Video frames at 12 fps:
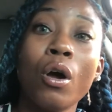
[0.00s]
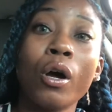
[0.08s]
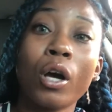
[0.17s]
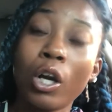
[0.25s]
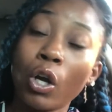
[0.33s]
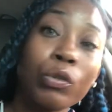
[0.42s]

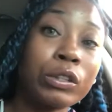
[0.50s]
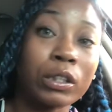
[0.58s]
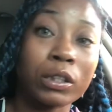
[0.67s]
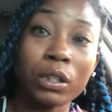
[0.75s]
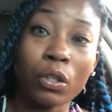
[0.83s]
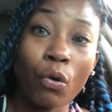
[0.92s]
closer
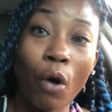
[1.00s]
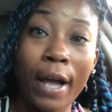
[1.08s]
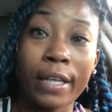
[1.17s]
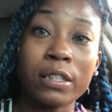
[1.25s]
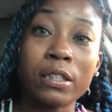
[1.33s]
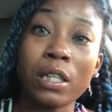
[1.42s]
to
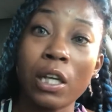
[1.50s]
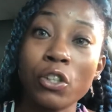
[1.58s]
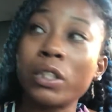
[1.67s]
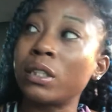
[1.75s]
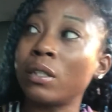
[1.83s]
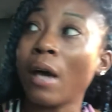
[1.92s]
Christ,
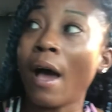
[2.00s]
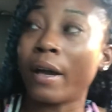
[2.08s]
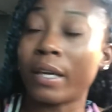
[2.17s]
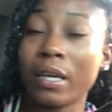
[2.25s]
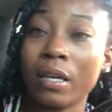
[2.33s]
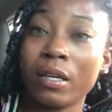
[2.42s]
closer to our
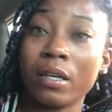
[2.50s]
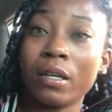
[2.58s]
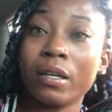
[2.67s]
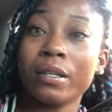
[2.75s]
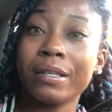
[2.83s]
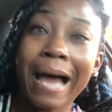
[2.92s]
King,
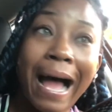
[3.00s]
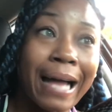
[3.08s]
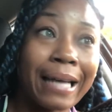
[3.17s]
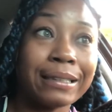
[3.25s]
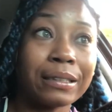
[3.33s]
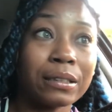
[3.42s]
not